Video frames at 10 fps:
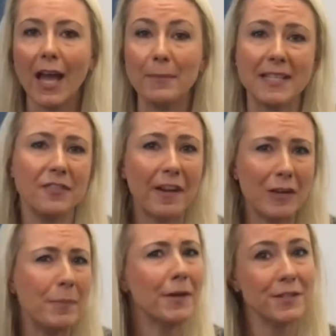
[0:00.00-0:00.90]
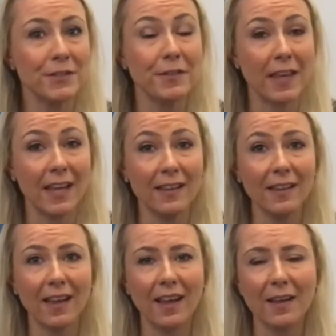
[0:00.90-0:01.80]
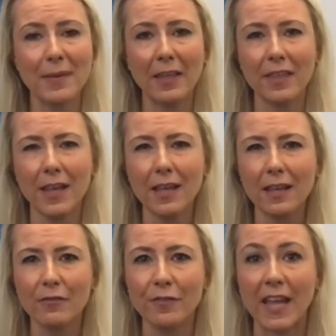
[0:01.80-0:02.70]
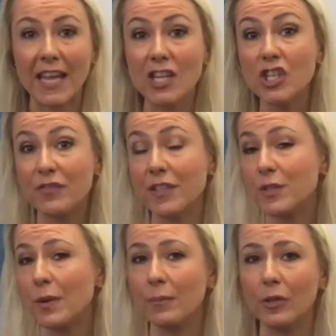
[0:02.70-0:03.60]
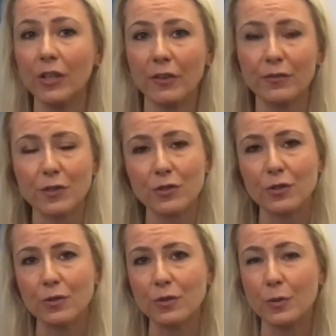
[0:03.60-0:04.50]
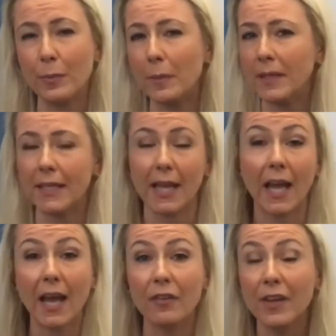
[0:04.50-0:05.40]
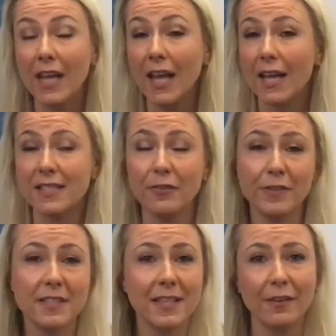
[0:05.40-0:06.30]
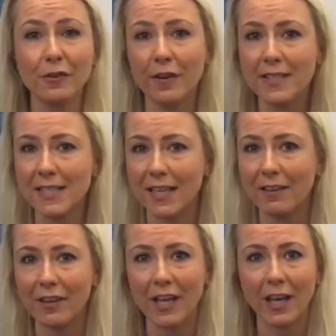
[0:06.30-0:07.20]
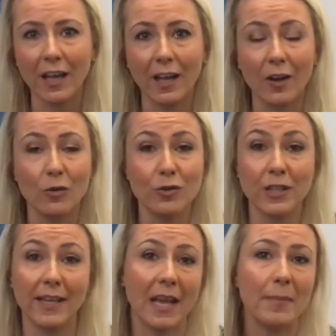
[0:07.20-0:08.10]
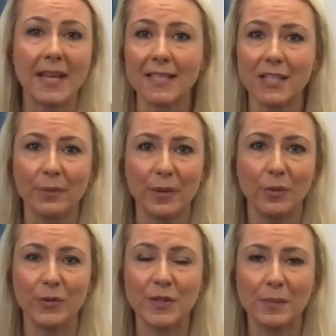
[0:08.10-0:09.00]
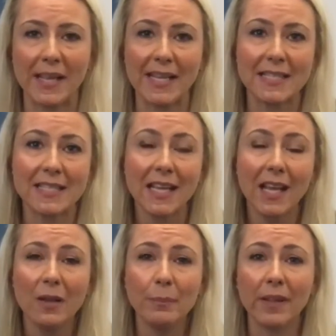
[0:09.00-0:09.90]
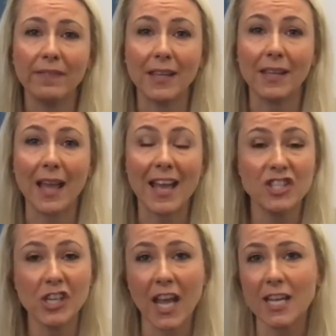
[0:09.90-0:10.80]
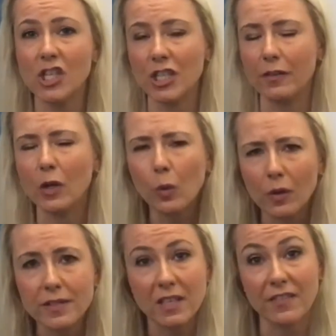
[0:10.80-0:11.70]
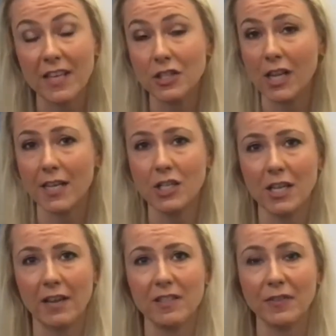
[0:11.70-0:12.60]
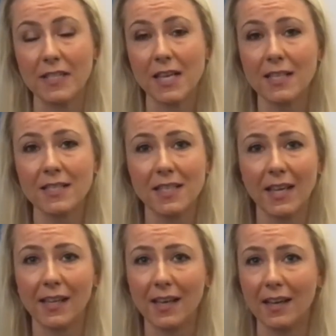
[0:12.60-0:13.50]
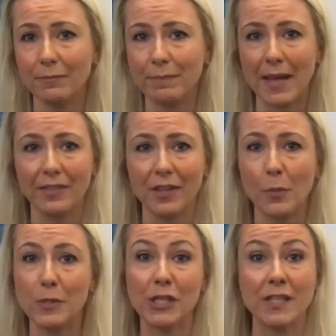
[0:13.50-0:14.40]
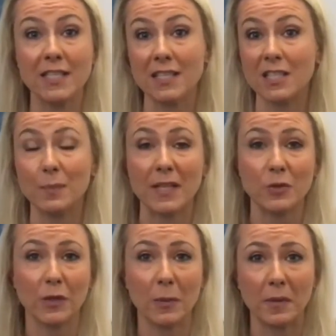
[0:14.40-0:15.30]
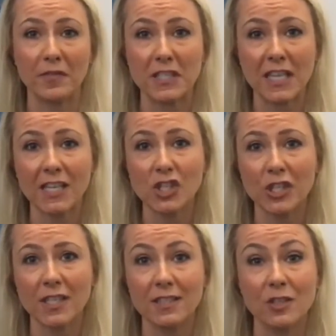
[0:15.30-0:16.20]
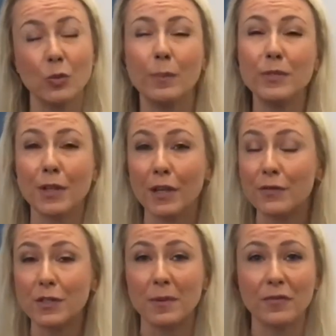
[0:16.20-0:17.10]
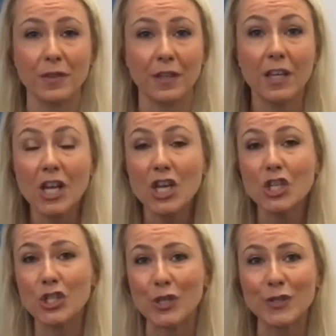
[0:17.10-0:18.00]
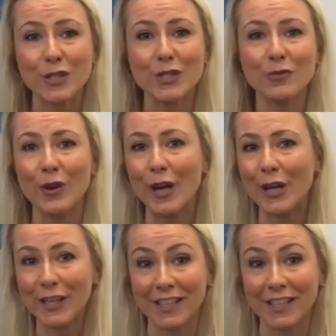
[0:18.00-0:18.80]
It's a very personal thing, I think, and for each of us when we're looking for schools, we're probably going to have a different set of criteria or dynamics that we want to meet. But the education and the quality of the education here is fantastic. I've had the opportunity to speak to a couple of the teachers and to observe some of the students' work